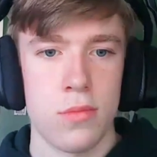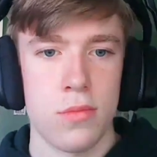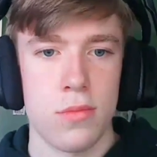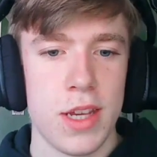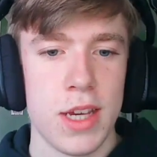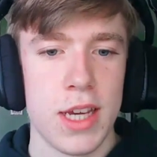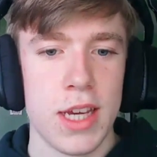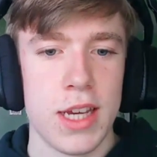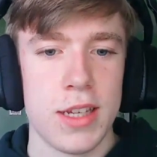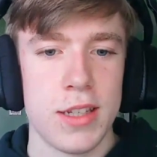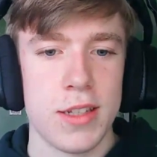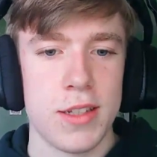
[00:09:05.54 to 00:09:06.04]

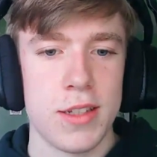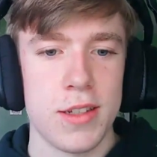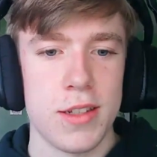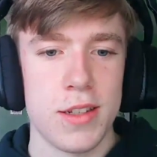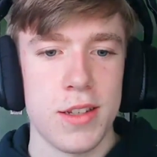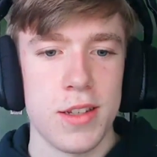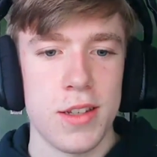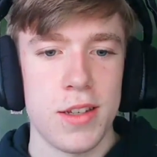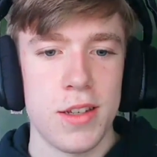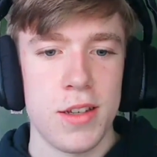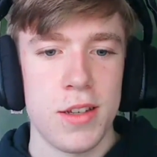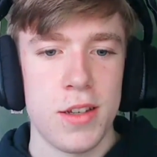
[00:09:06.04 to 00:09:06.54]
I guess
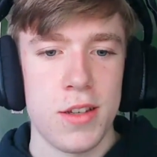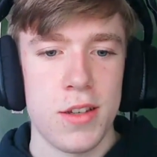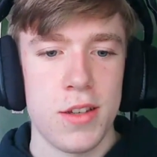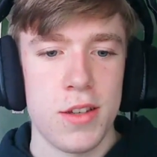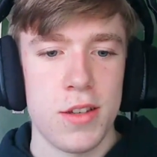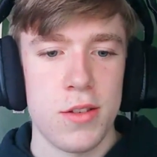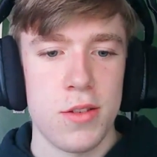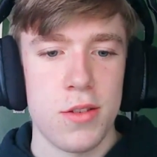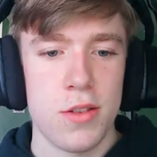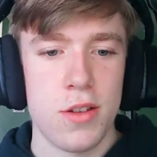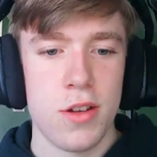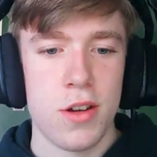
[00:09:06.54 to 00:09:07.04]

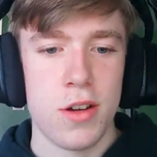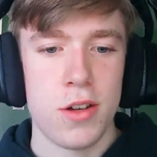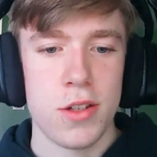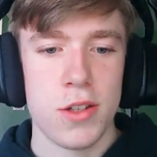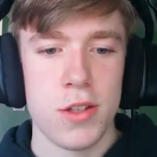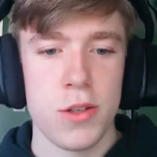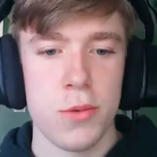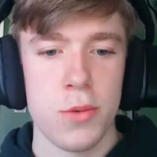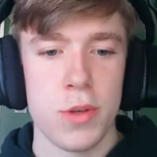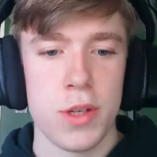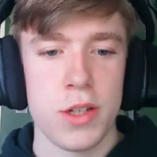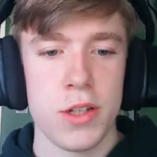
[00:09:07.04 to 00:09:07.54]

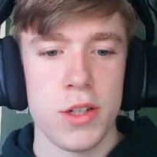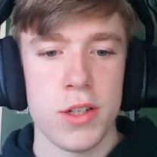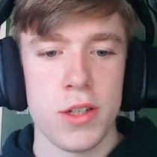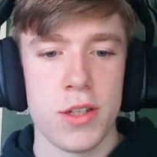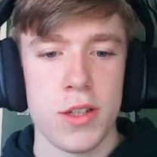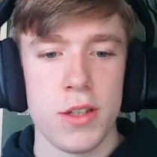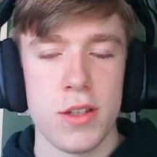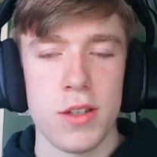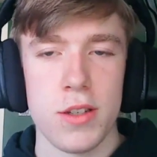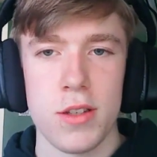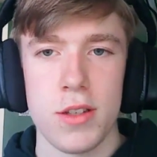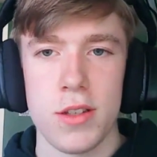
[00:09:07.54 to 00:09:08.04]
also we
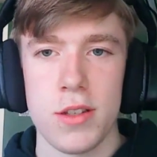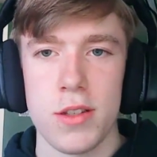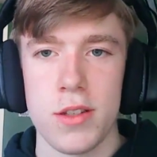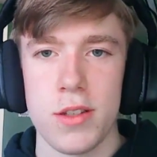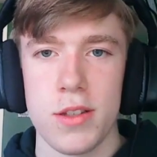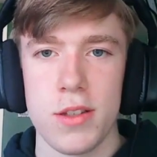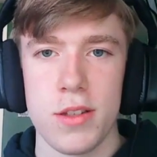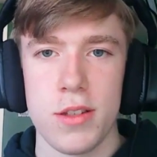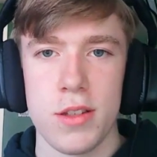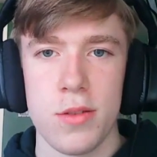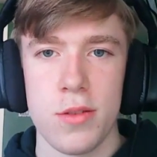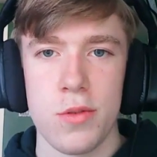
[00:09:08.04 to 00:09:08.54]
just
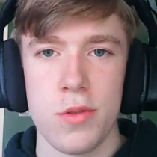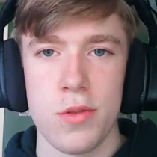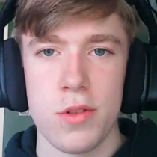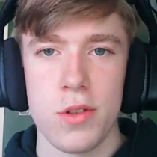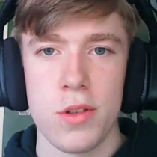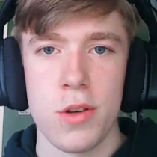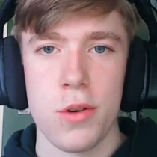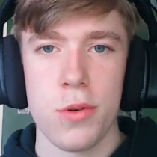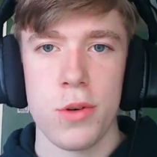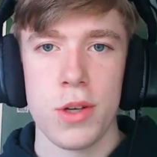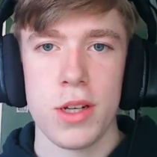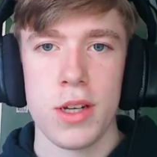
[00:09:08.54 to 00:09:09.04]

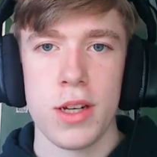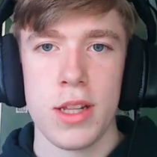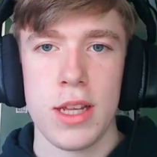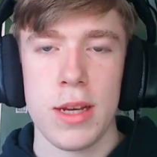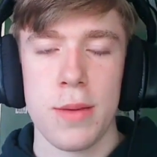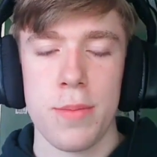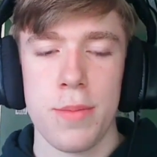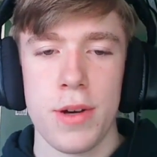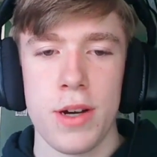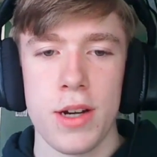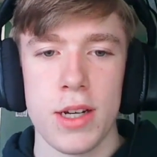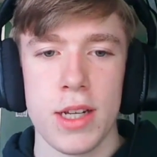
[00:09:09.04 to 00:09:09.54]
going into
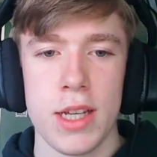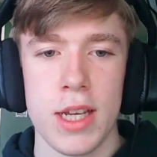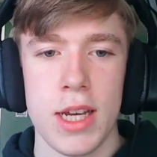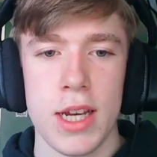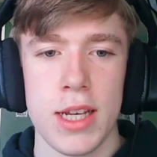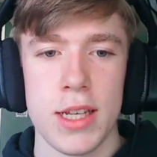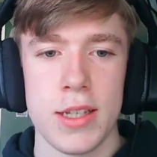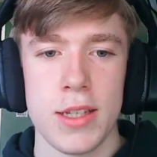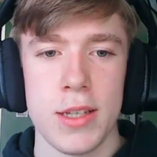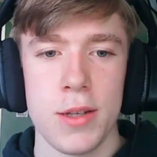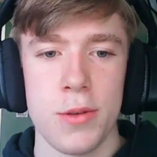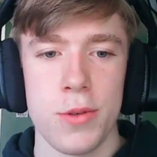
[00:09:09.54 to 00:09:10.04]
that
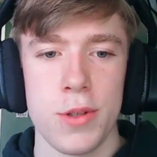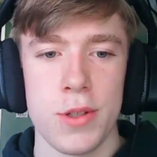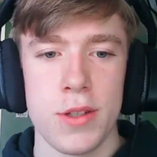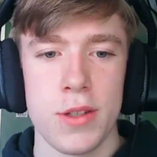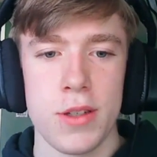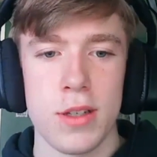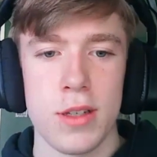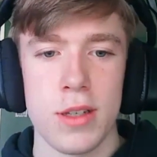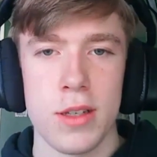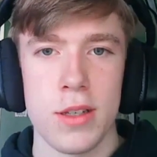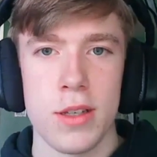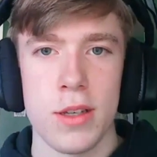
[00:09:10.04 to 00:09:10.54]
podcast,
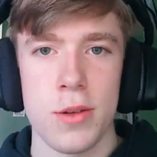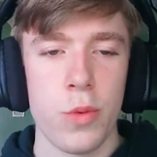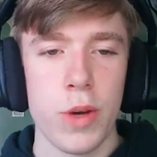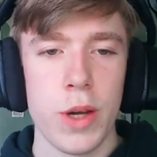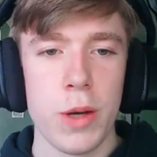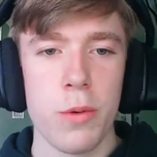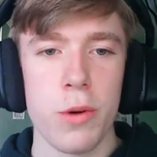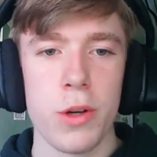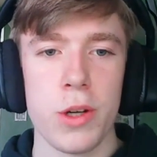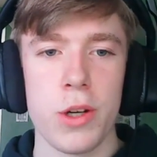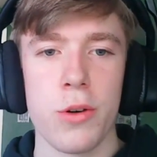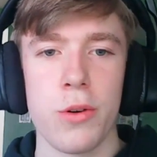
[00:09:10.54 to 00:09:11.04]

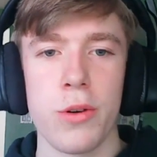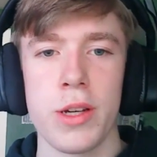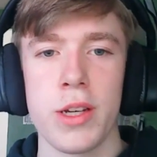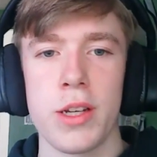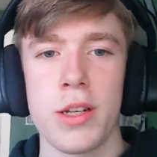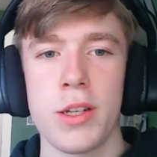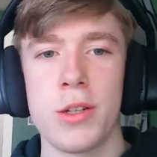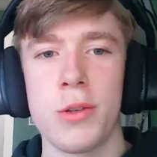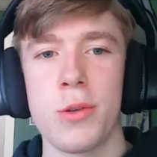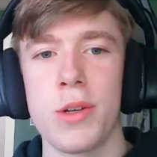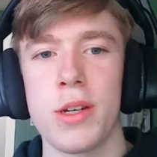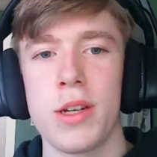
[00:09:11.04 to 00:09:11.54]
we were going
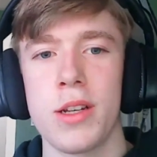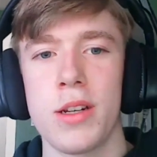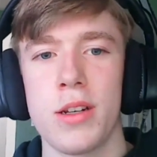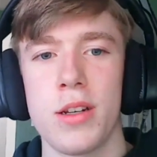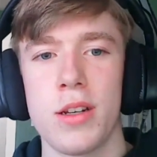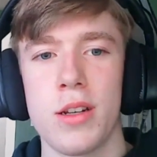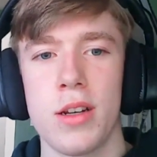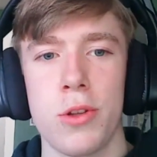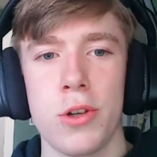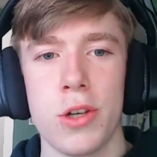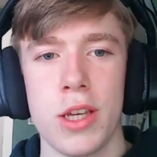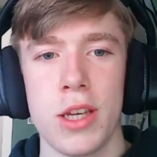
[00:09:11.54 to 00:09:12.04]
into it
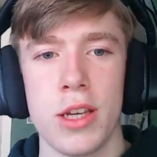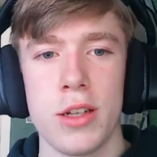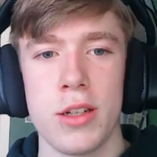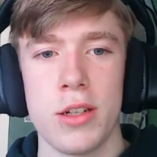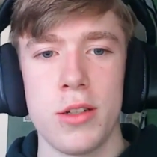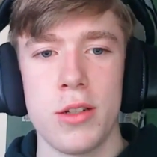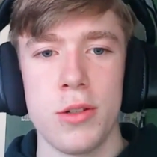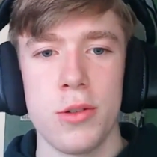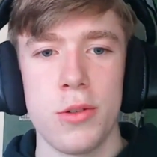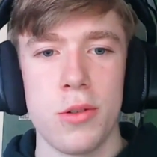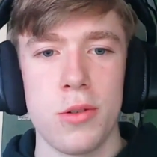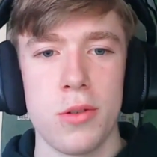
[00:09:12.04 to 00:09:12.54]

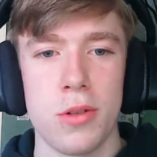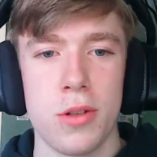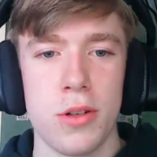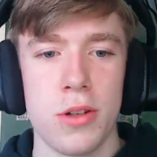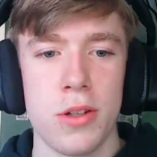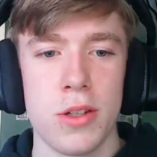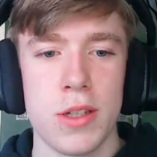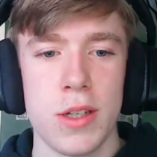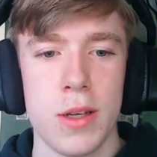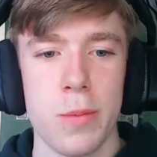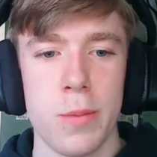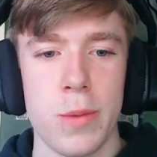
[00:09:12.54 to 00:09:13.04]
looking to
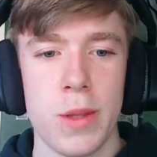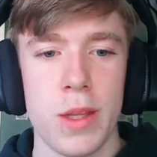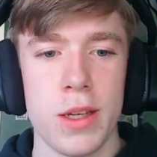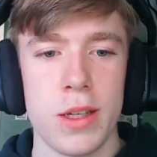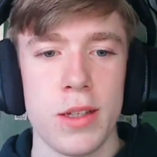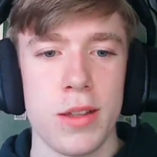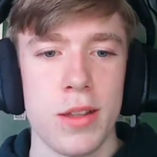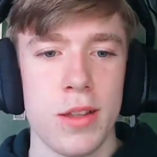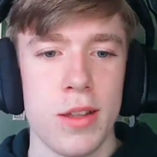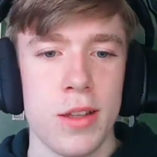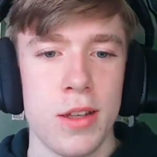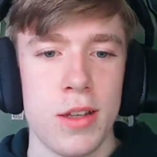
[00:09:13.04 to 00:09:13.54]
learn
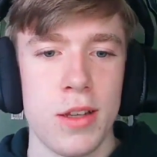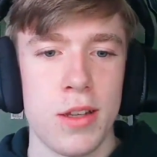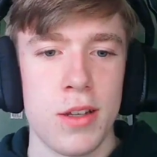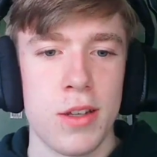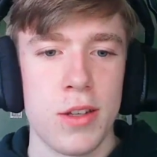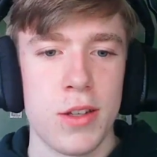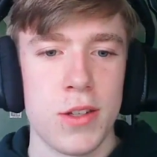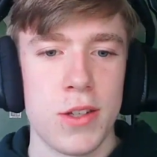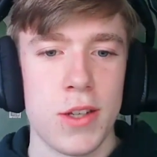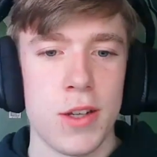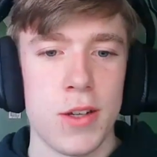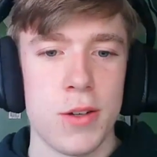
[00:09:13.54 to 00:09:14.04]
something.
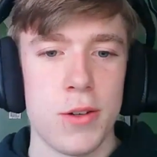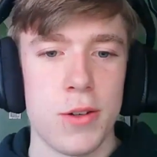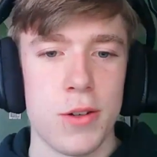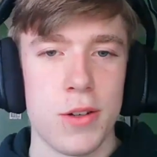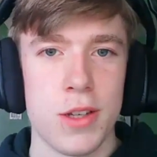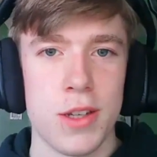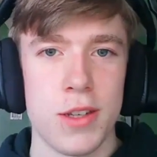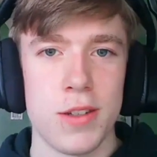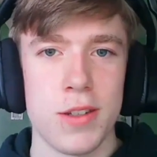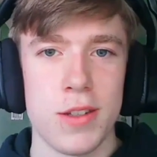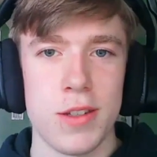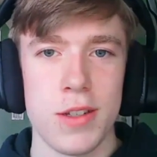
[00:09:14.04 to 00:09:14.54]
So,
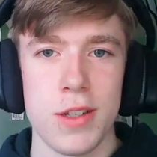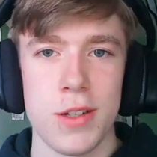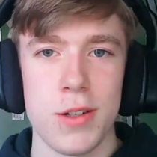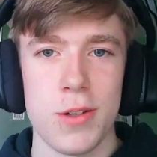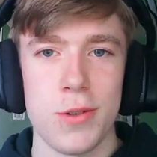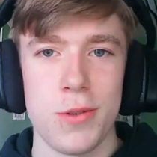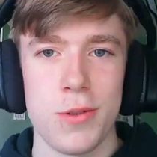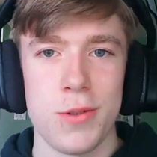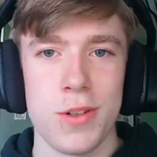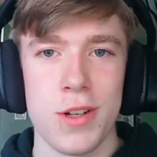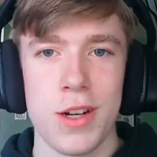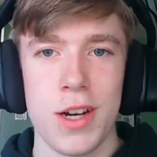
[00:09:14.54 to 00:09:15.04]
because,
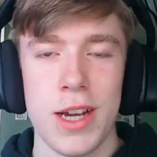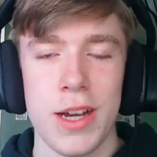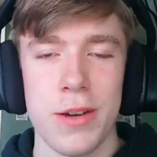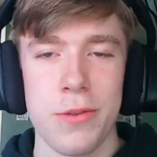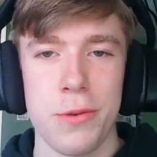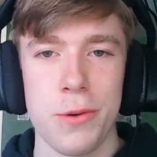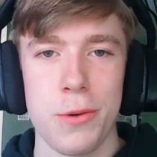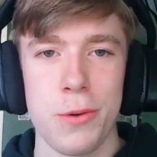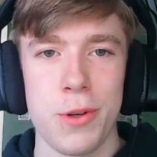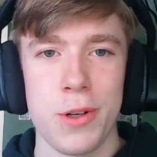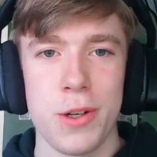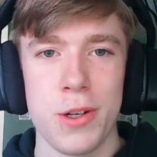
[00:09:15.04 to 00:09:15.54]
not
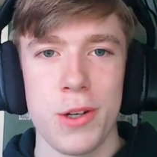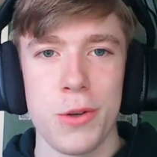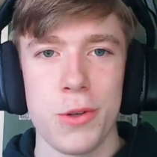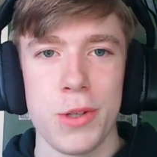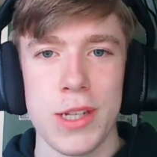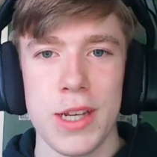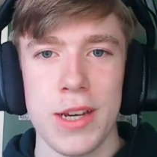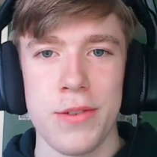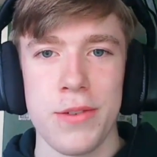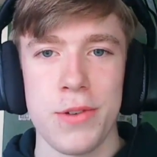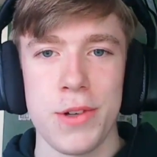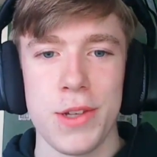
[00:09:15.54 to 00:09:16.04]
everyone
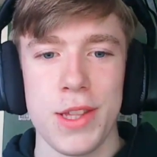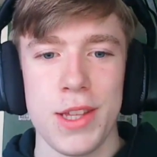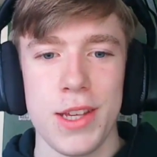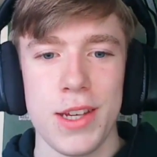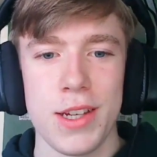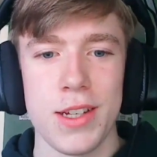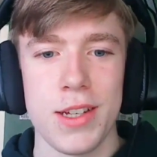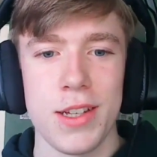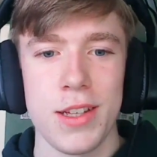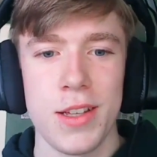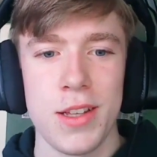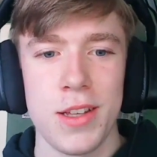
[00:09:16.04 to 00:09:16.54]
knows
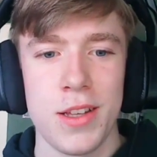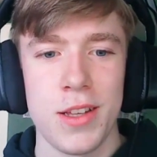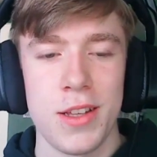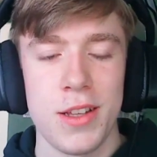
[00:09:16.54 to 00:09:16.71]
everything.